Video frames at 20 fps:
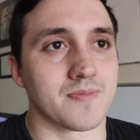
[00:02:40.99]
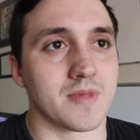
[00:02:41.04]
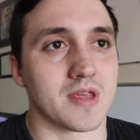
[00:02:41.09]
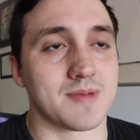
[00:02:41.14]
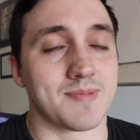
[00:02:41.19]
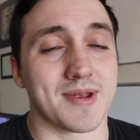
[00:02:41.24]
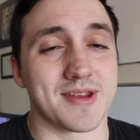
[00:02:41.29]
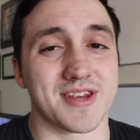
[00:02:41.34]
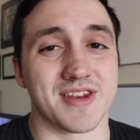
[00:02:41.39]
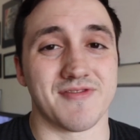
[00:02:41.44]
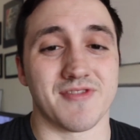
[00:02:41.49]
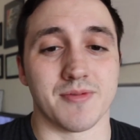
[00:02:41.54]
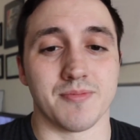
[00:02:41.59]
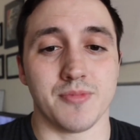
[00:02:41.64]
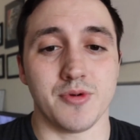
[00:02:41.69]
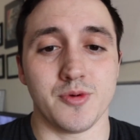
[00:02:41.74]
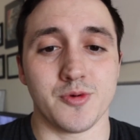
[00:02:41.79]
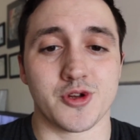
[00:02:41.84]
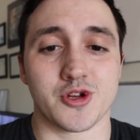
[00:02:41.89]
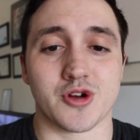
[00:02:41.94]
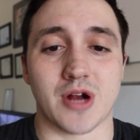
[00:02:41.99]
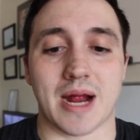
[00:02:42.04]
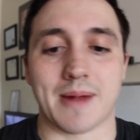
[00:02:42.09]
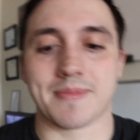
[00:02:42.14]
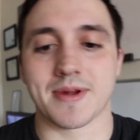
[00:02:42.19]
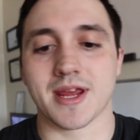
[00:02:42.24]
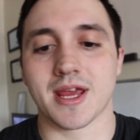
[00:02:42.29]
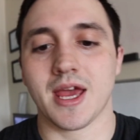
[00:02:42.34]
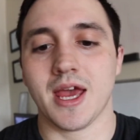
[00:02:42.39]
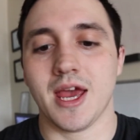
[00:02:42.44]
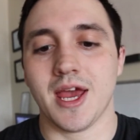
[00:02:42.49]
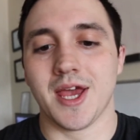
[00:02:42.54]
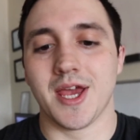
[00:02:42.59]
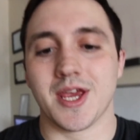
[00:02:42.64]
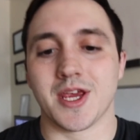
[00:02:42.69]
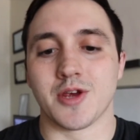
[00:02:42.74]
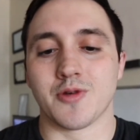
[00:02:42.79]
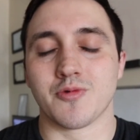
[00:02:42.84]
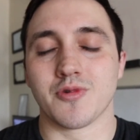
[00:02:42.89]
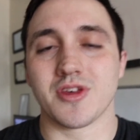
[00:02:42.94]
especially if you're bootstrapping,
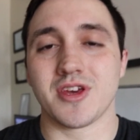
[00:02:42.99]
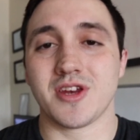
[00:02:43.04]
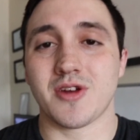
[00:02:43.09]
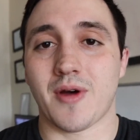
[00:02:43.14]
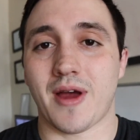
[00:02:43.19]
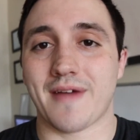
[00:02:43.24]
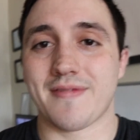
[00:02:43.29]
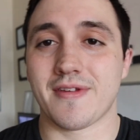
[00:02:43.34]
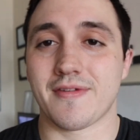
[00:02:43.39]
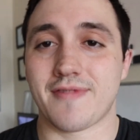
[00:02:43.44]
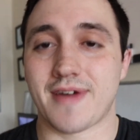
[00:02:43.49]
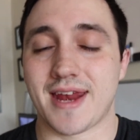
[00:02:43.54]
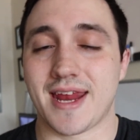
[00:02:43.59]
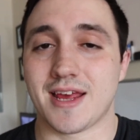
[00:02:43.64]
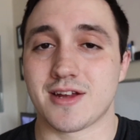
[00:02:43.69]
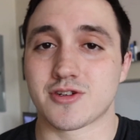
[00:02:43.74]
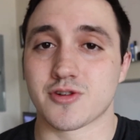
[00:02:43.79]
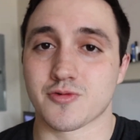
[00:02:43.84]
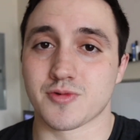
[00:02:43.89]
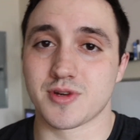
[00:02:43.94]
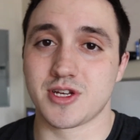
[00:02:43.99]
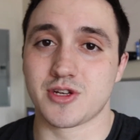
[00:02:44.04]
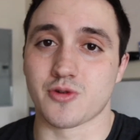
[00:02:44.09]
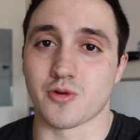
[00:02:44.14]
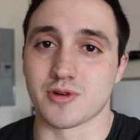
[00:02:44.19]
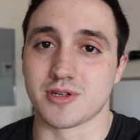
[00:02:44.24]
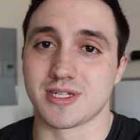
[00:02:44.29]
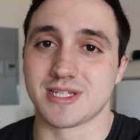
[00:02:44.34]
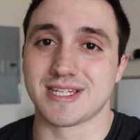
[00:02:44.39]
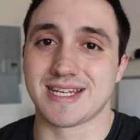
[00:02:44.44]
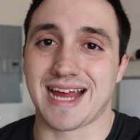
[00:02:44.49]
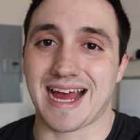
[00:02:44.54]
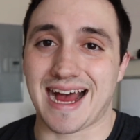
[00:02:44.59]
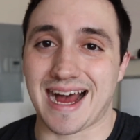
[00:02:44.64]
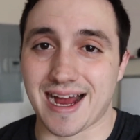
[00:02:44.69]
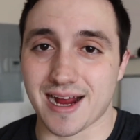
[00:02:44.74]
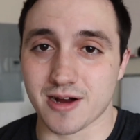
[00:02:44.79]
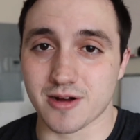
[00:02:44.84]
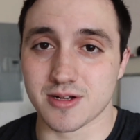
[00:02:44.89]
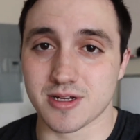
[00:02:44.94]
you really don't have the financial resources to
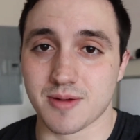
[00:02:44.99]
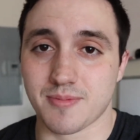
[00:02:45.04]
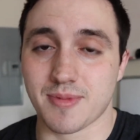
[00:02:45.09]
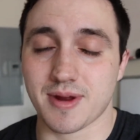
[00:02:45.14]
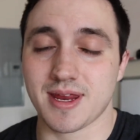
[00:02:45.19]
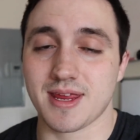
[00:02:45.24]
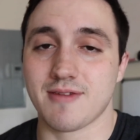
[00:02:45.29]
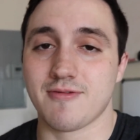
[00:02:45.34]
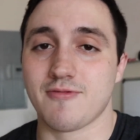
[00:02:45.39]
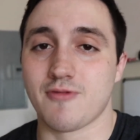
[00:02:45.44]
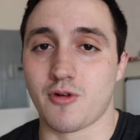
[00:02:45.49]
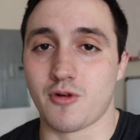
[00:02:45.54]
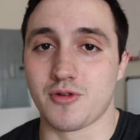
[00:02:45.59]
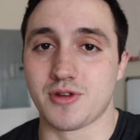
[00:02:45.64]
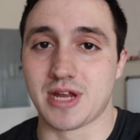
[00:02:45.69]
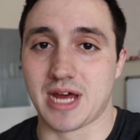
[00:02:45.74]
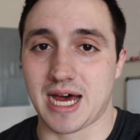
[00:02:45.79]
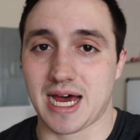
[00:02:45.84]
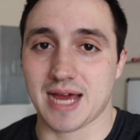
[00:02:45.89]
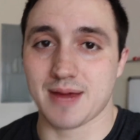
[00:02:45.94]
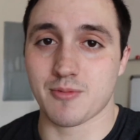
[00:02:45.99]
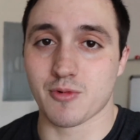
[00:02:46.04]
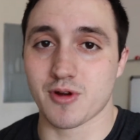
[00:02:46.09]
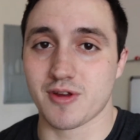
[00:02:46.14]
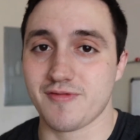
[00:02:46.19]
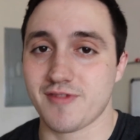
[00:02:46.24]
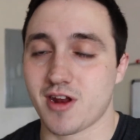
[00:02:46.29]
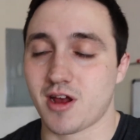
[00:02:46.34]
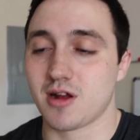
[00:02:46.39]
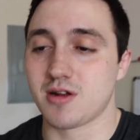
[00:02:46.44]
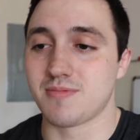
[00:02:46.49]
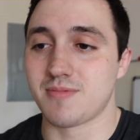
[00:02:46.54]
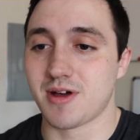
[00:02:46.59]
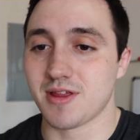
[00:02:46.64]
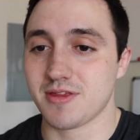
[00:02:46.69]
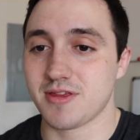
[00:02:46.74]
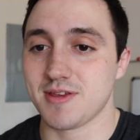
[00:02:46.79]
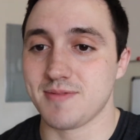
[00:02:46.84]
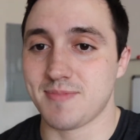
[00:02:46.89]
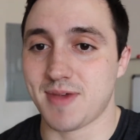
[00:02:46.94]
hire somebody full-time or even on a
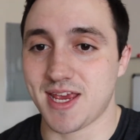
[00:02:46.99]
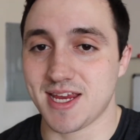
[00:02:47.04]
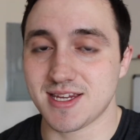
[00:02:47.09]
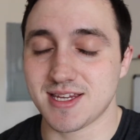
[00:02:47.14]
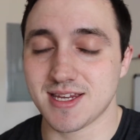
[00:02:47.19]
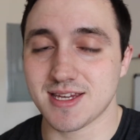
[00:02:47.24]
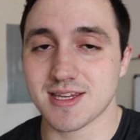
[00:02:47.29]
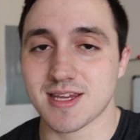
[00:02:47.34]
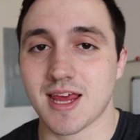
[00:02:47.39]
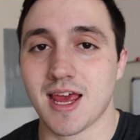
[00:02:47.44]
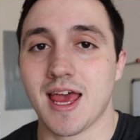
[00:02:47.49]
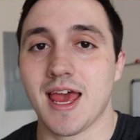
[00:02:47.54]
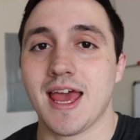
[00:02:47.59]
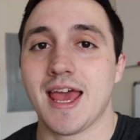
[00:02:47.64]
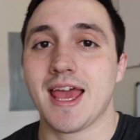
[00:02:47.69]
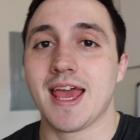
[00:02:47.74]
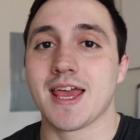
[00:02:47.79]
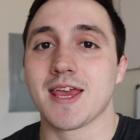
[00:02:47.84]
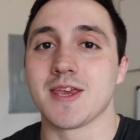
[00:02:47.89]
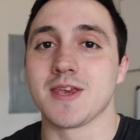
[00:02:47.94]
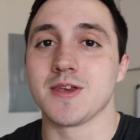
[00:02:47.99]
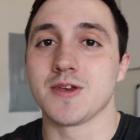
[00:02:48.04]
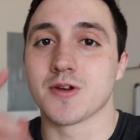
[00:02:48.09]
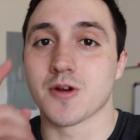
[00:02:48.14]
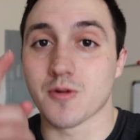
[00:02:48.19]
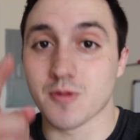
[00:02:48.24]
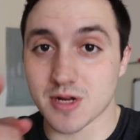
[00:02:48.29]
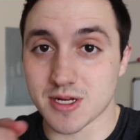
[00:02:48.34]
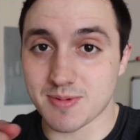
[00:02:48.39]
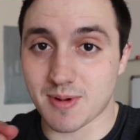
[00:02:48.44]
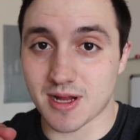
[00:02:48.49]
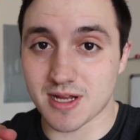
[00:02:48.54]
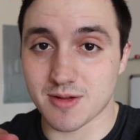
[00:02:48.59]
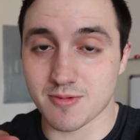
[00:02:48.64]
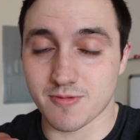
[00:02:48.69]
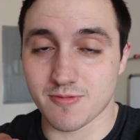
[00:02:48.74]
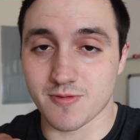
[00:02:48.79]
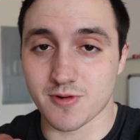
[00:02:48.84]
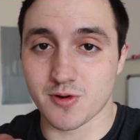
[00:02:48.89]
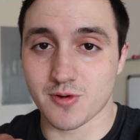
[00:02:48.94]
monthly basis. You're
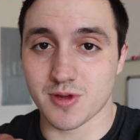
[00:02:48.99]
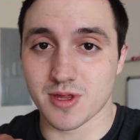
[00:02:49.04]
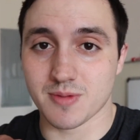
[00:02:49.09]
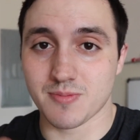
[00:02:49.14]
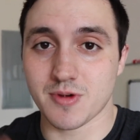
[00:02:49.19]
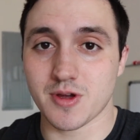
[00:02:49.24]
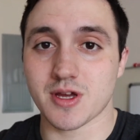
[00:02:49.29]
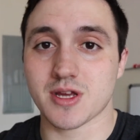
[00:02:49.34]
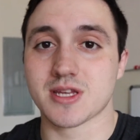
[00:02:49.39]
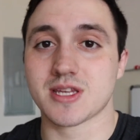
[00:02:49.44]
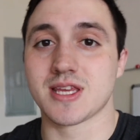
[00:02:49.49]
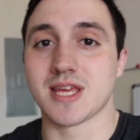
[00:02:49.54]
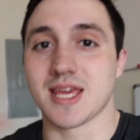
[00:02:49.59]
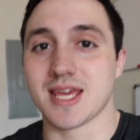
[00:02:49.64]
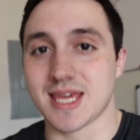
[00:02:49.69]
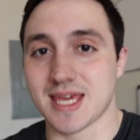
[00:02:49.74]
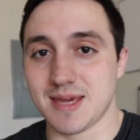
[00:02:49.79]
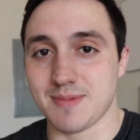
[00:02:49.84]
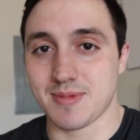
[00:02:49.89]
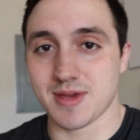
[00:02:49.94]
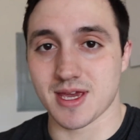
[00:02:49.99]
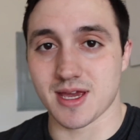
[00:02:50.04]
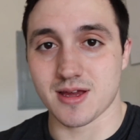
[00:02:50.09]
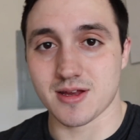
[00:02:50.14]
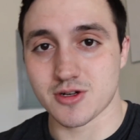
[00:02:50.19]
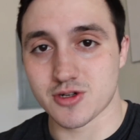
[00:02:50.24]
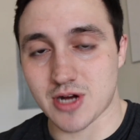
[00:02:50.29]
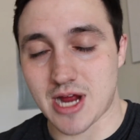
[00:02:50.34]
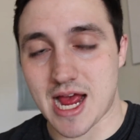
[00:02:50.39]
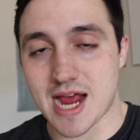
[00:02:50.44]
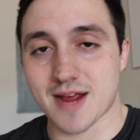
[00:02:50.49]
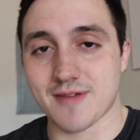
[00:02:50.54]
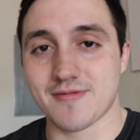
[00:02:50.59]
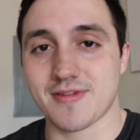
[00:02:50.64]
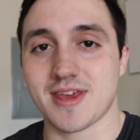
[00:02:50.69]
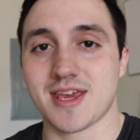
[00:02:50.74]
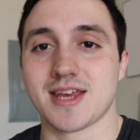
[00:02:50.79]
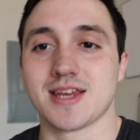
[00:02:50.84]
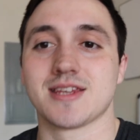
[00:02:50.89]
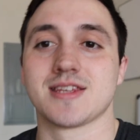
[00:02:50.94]
responsible for doing the books and keeping track of
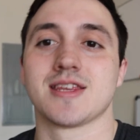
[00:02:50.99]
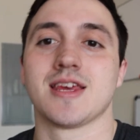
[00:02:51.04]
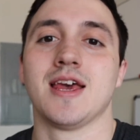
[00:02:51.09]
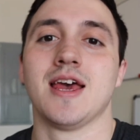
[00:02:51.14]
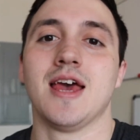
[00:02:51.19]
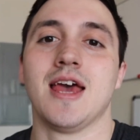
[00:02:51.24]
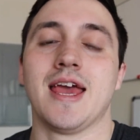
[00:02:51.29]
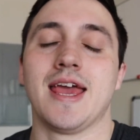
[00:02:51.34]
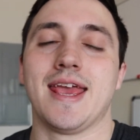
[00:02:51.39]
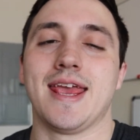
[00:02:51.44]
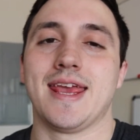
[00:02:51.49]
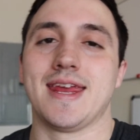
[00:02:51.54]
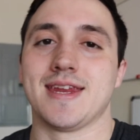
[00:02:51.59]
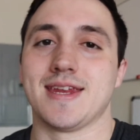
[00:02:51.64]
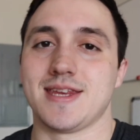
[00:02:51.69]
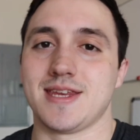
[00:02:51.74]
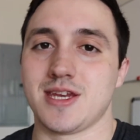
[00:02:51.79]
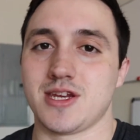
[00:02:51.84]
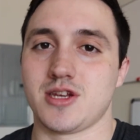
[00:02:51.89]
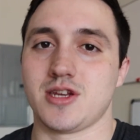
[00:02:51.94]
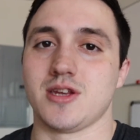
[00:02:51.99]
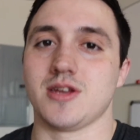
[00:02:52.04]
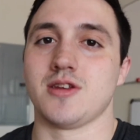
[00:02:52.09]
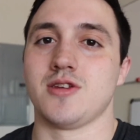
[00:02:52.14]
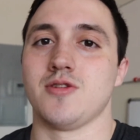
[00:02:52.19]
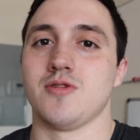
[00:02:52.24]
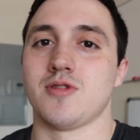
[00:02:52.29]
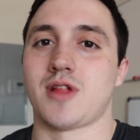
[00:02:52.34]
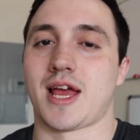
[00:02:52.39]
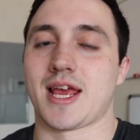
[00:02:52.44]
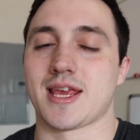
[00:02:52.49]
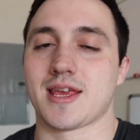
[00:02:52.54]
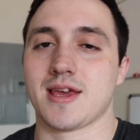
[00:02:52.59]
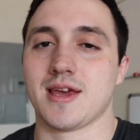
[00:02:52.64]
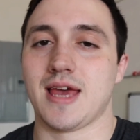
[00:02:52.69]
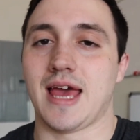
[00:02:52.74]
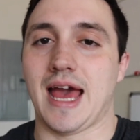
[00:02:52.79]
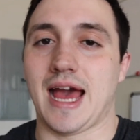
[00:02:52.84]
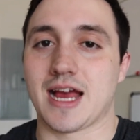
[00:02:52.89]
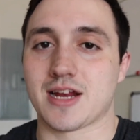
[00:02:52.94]
things in addition to like
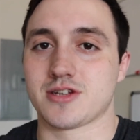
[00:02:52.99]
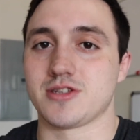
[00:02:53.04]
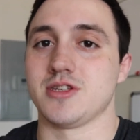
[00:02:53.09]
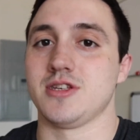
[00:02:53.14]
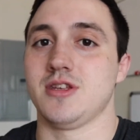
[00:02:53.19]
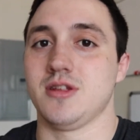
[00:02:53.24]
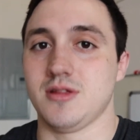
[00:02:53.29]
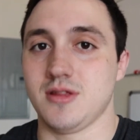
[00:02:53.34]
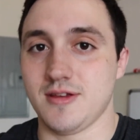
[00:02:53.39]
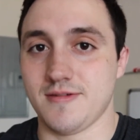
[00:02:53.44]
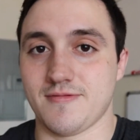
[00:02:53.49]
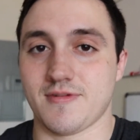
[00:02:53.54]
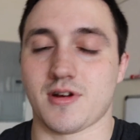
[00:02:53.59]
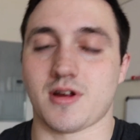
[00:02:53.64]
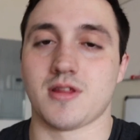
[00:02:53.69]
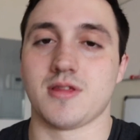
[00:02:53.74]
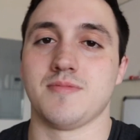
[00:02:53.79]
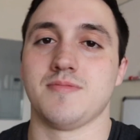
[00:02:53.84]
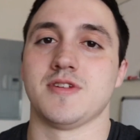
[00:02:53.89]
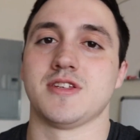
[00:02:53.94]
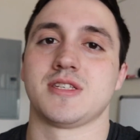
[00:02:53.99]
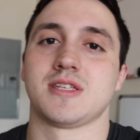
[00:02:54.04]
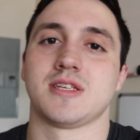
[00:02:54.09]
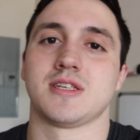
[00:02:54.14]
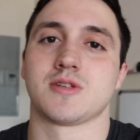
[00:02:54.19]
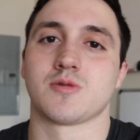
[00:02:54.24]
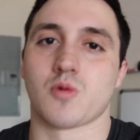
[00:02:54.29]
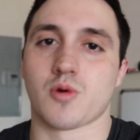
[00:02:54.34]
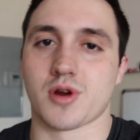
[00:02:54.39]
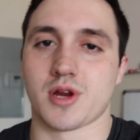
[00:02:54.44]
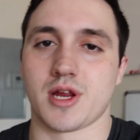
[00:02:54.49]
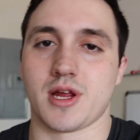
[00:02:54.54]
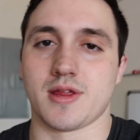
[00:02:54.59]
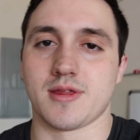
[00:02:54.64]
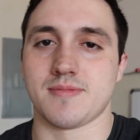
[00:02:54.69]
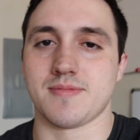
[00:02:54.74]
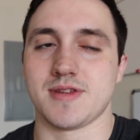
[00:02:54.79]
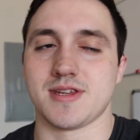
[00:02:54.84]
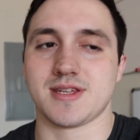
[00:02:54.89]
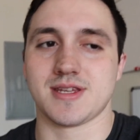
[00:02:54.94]
actually delivering on the business, working on
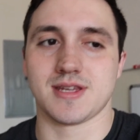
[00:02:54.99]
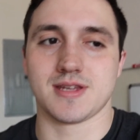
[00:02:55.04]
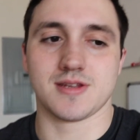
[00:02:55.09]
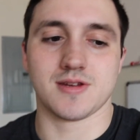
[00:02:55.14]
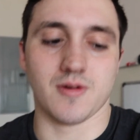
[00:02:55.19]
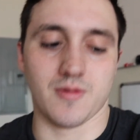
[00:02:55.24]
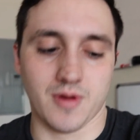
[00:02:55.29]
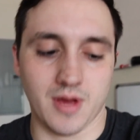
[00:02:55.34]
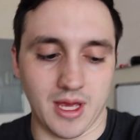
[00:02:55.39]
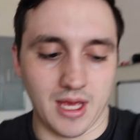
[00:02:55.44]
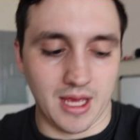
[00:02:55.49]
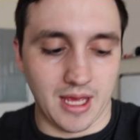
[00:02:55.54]
the business. So,